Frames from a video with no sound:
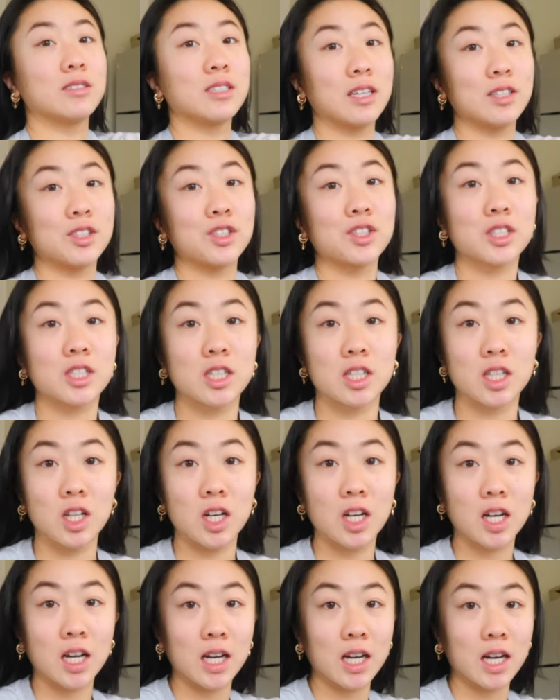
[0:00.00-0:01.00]
It's just gonna
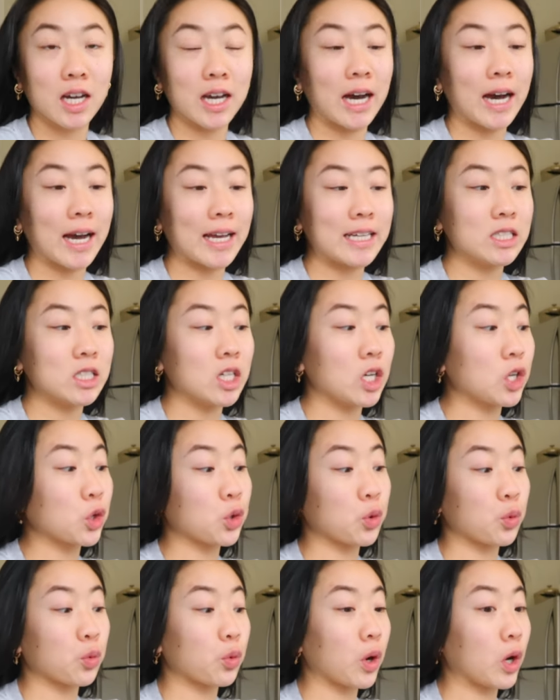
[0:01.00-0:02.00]
look kinda
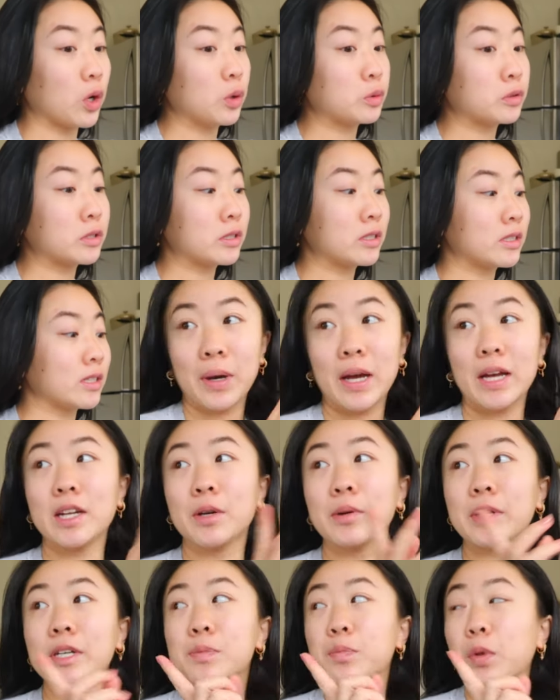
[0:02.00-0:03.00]
gross. But
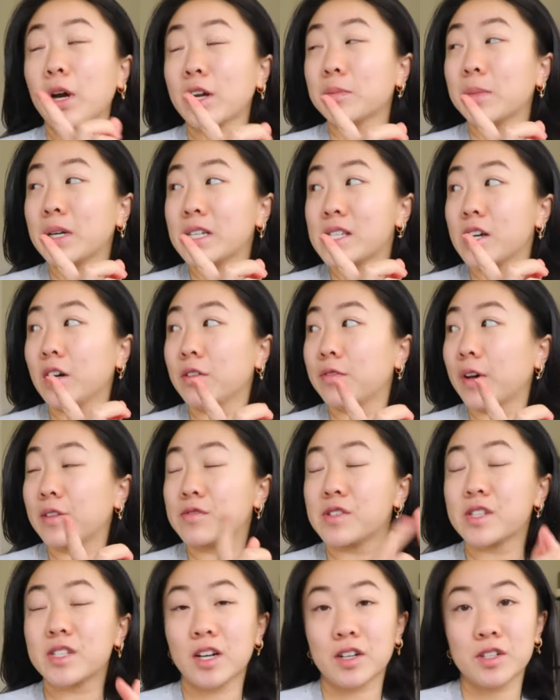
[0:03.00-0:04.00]
anyways, proud of myself.
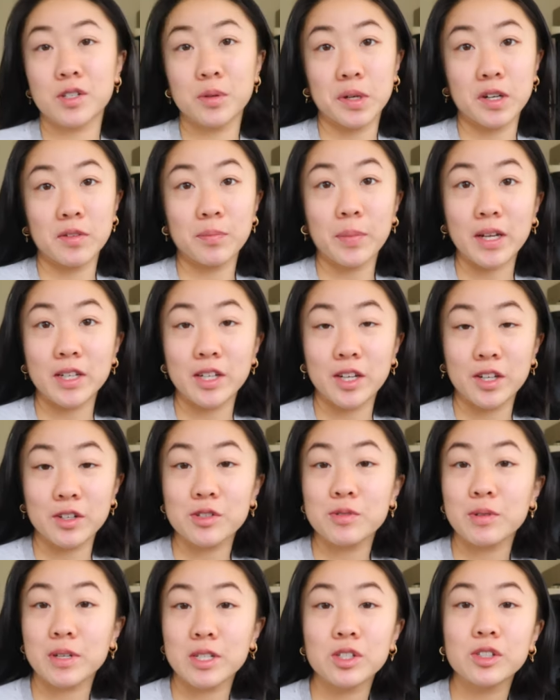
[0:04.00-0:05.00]
I've stuck to one of my New
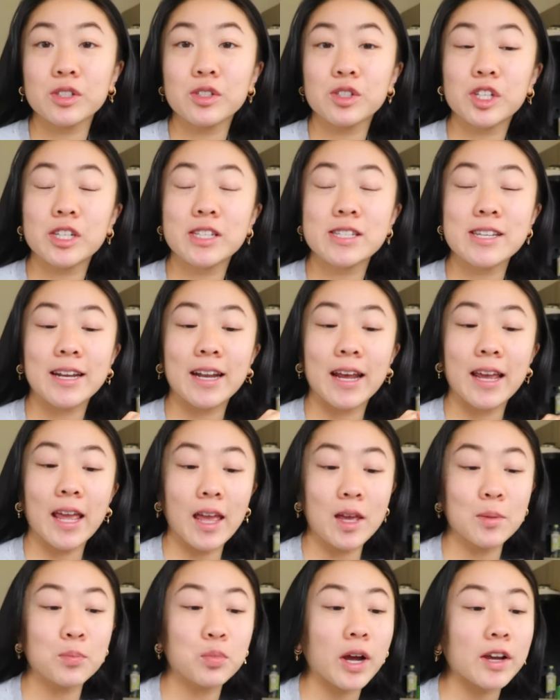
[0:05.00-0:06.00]
Year's resolutions and I
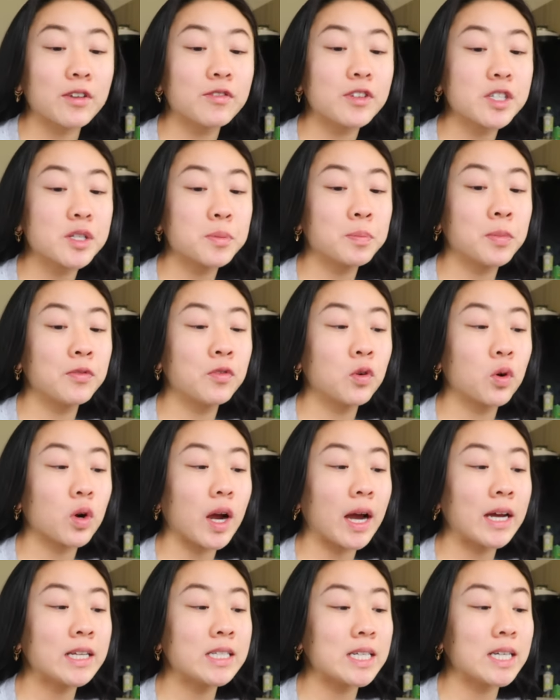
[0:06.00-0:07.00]
ate breakfast
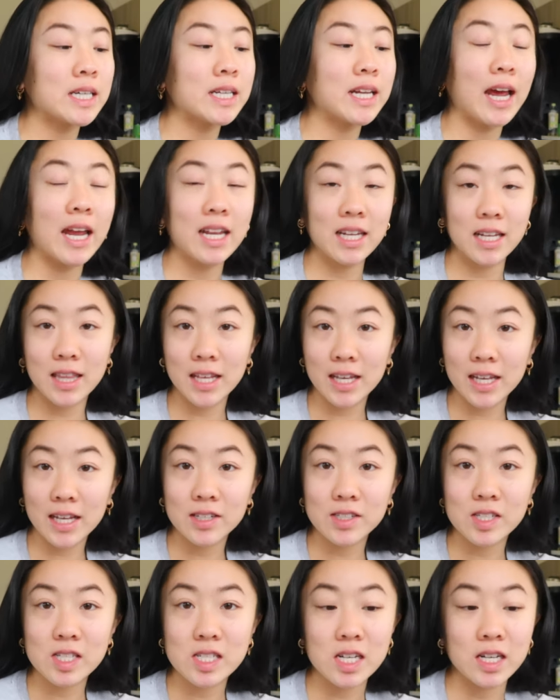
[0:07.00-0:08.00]
before I did anything
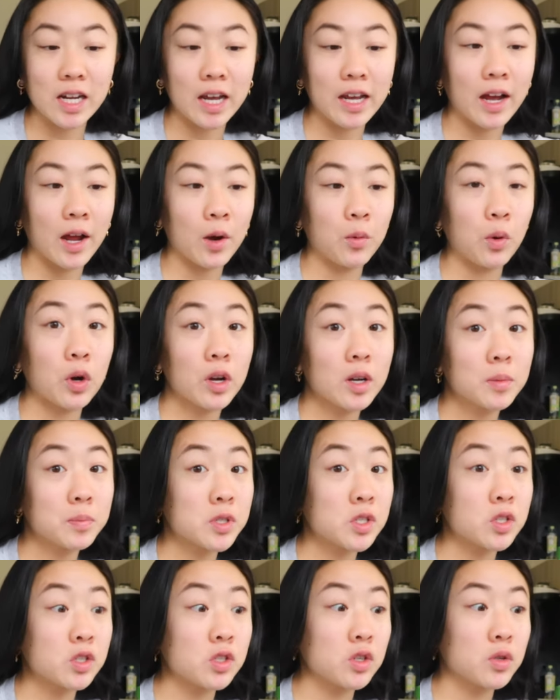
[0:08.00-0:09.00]
else today. I woke up
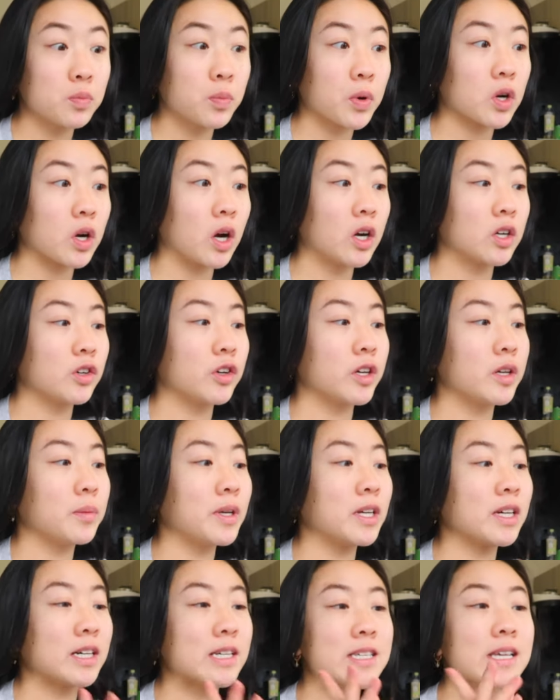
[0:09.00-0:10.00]
super hungry
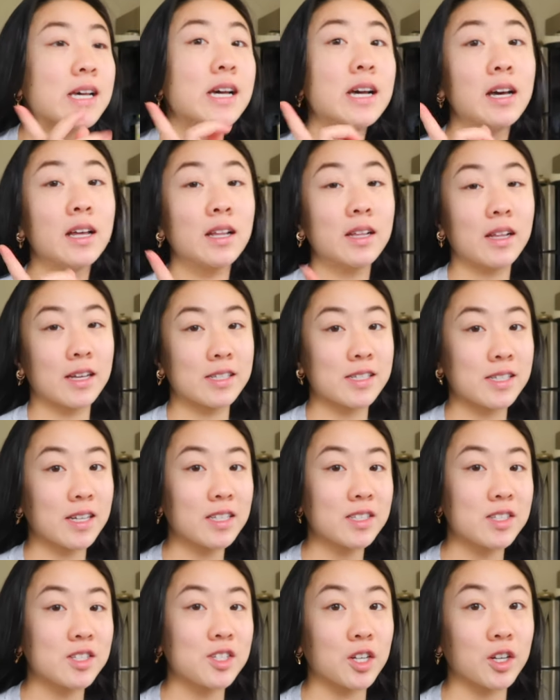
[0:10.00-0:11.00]
because last
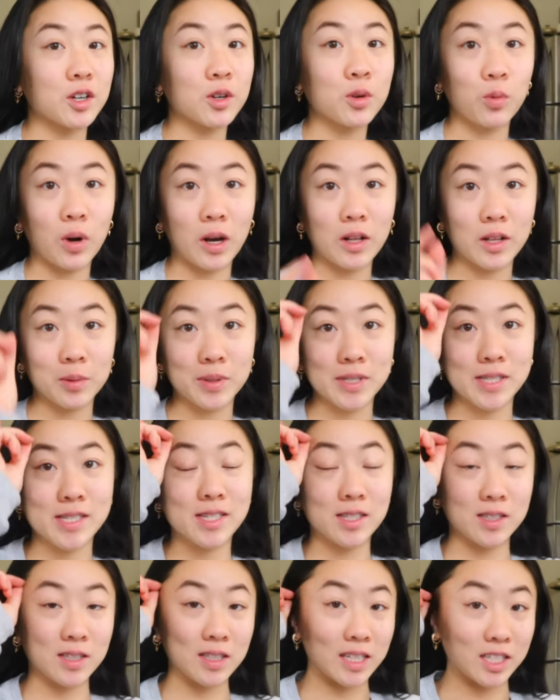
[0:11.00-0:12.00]
night's dinner, while it was
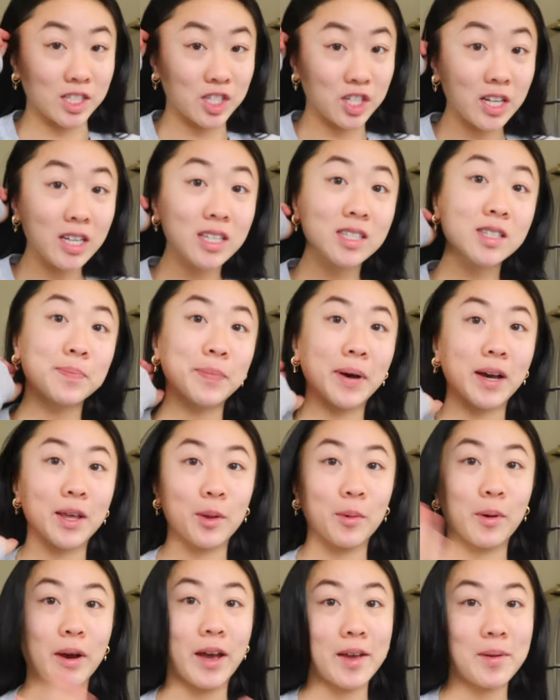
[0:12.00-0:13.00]
delicious, by
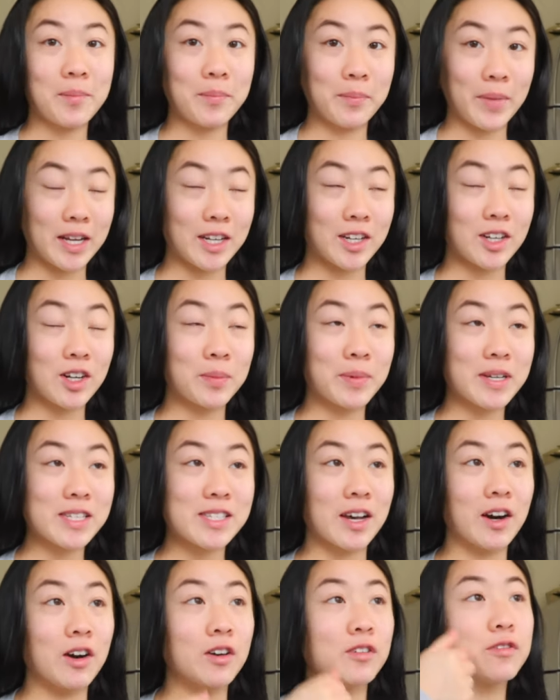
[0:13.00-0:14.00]
the way, made it all
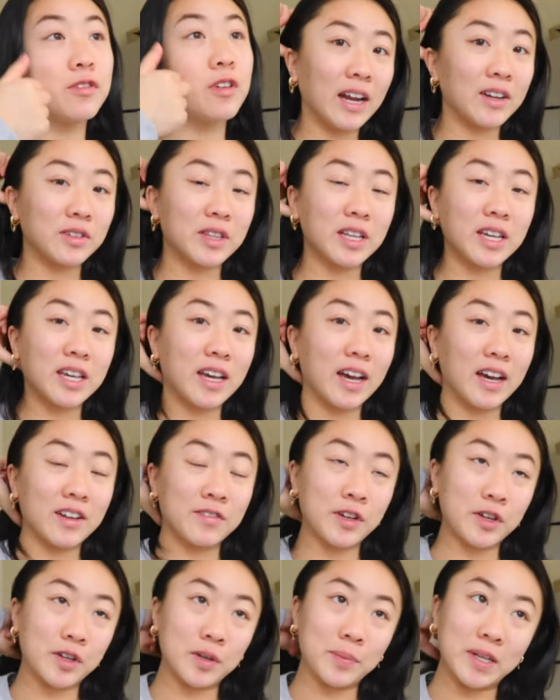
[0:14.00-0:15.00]
myself. I don't think it
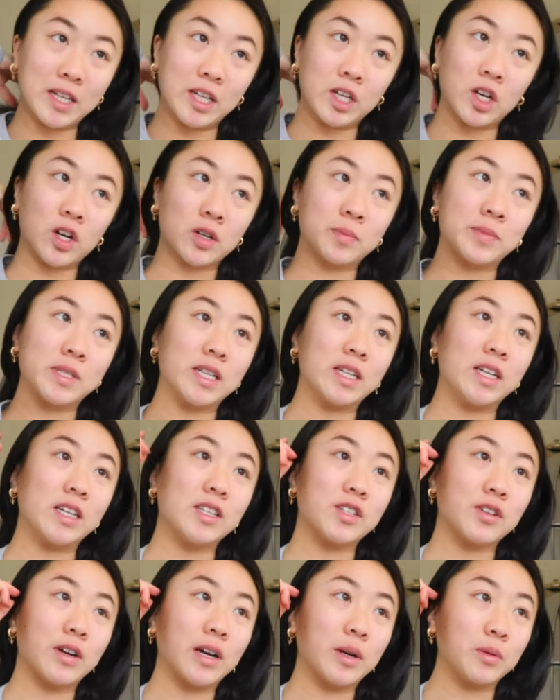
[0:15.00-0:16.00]
had very many carbs in
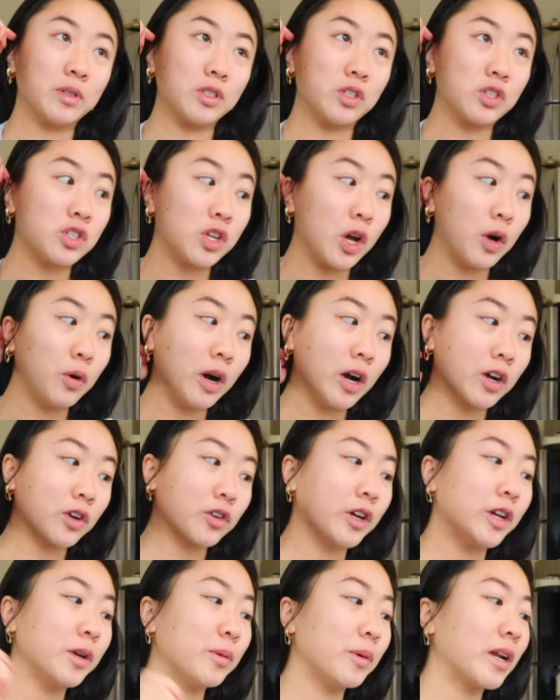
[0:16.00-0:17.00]
it, so I was so
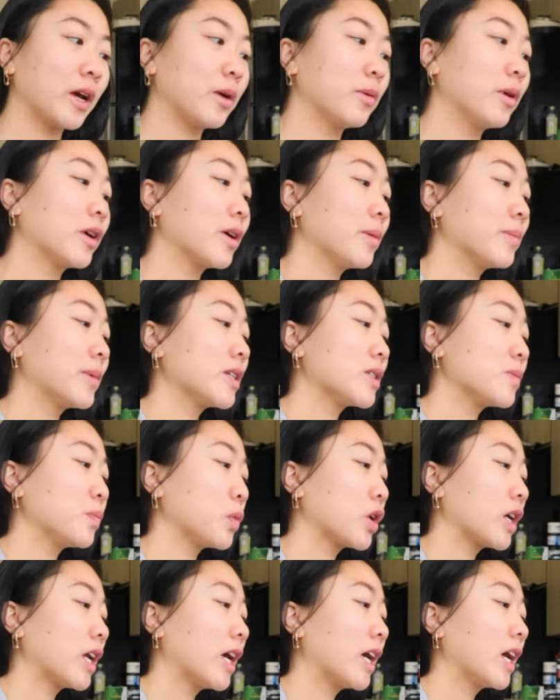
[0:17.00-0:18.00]
hungry when I woke up this
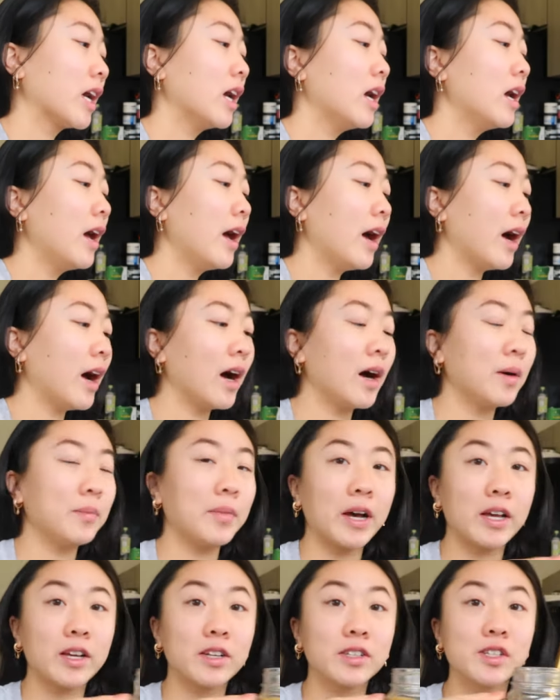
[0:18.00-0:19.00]
morning.
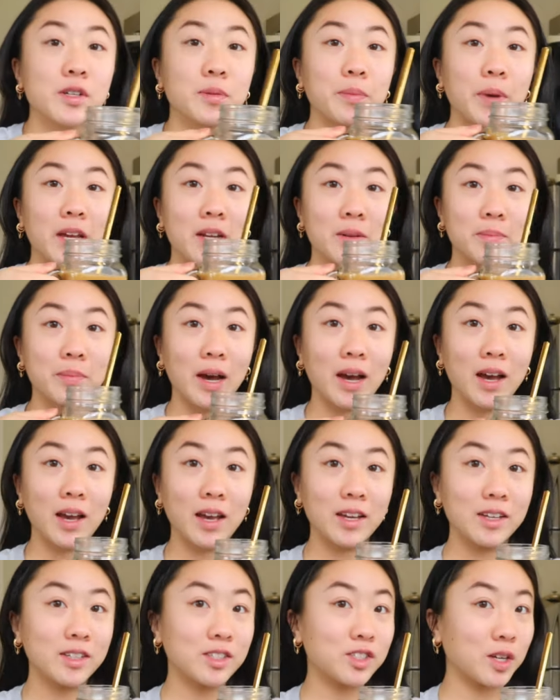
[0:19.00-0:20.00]
I also made
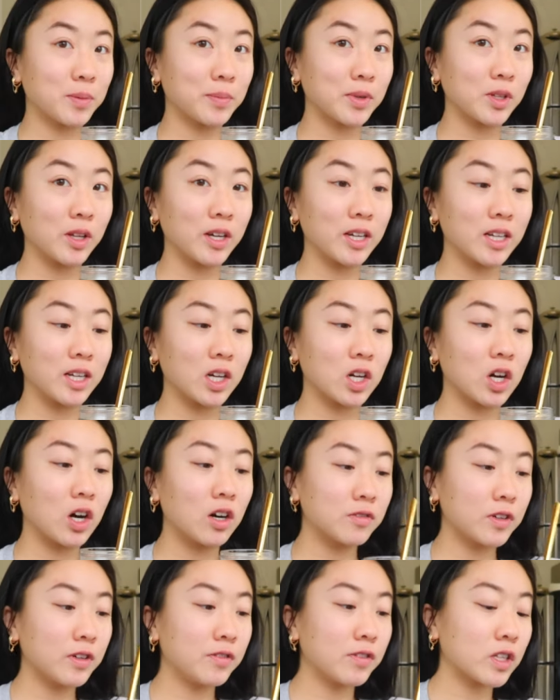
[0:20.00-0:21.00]
my Chamberlain
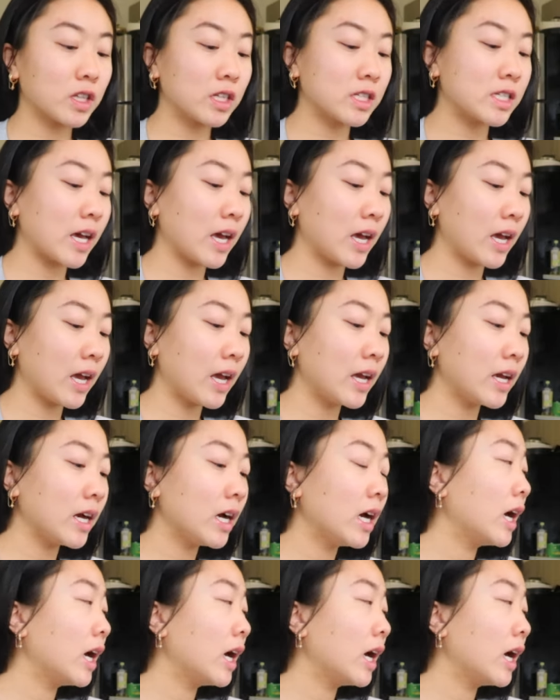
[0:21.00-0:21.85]
coffee for the day.